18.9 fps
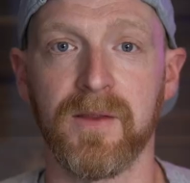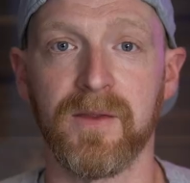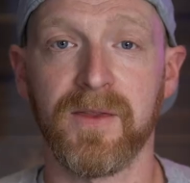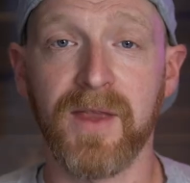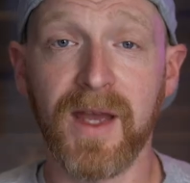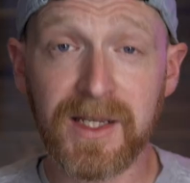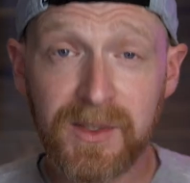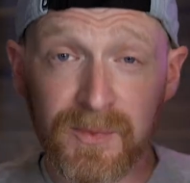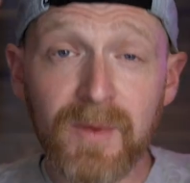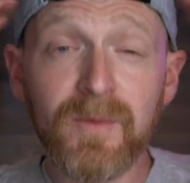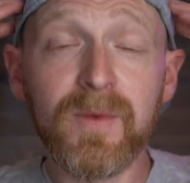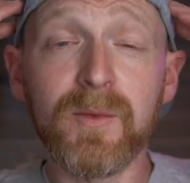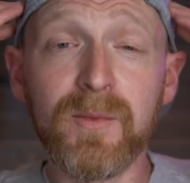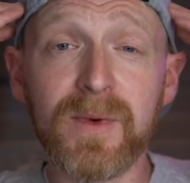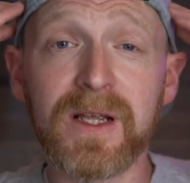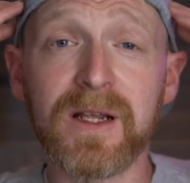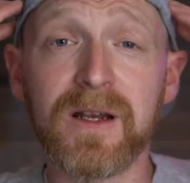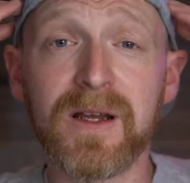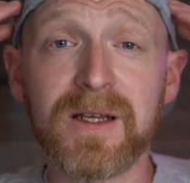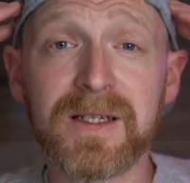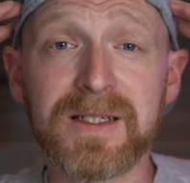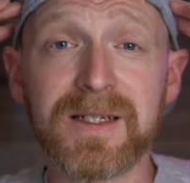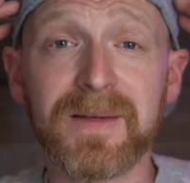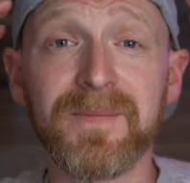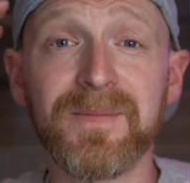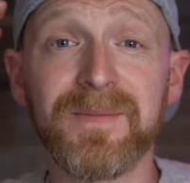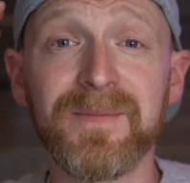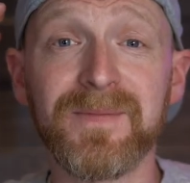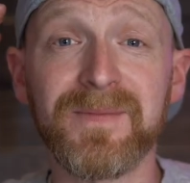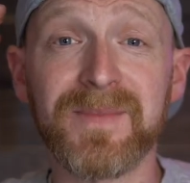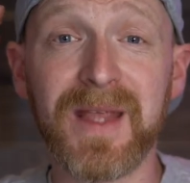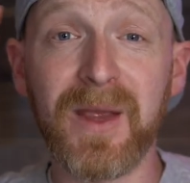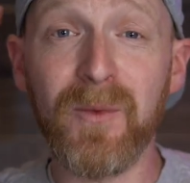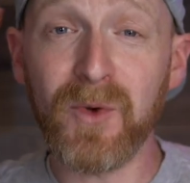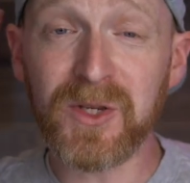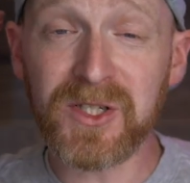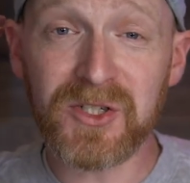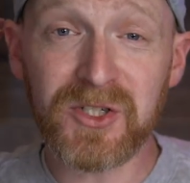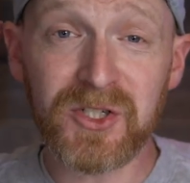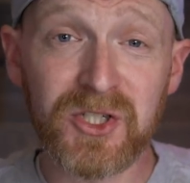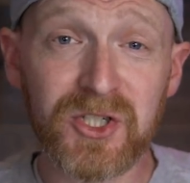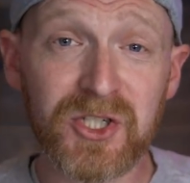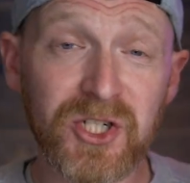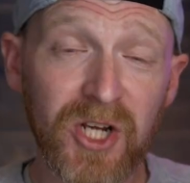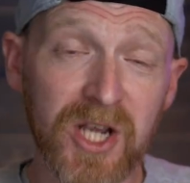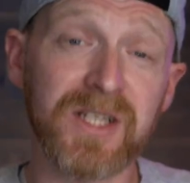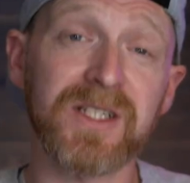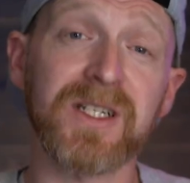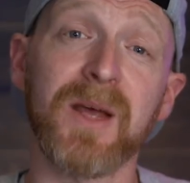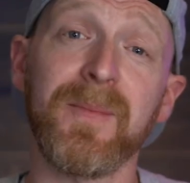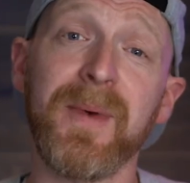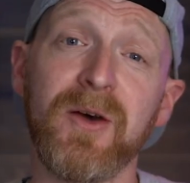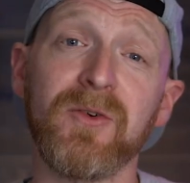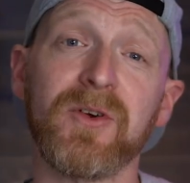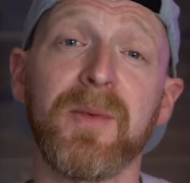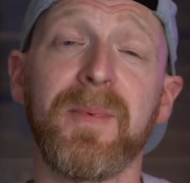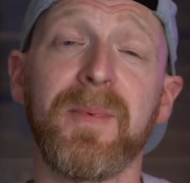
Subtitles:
That's when we realized it wasn't just about